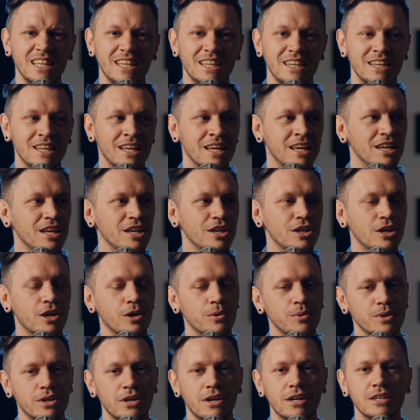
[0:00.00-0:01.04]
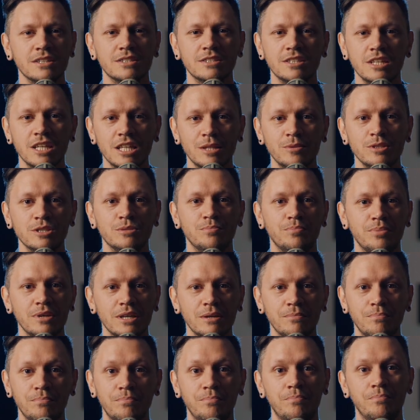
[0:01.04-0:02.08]
And, we kind of see them as
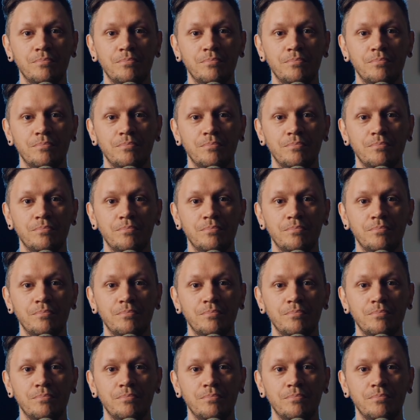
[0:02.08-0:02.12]
big,